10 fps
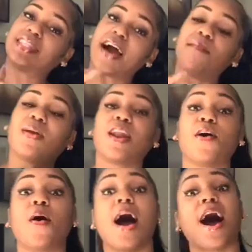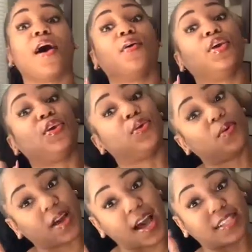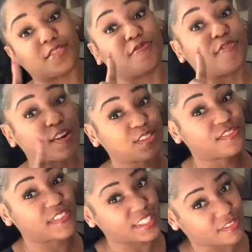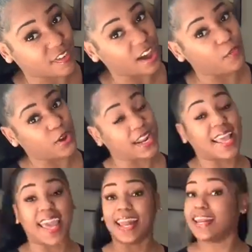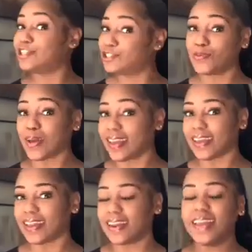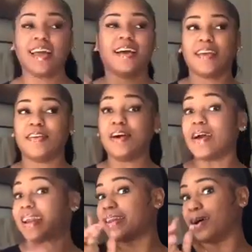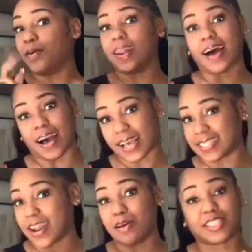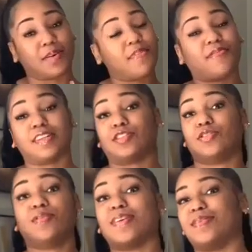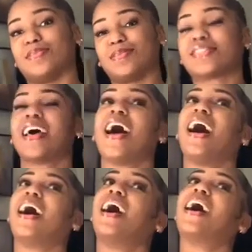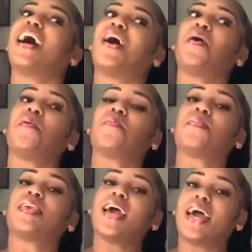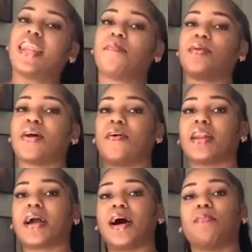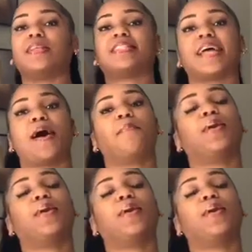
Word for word: down below how you guys first fist fight went and did you win you know, and don't lie, because I know some of us do lose. Um, yeah, let me know in the comments down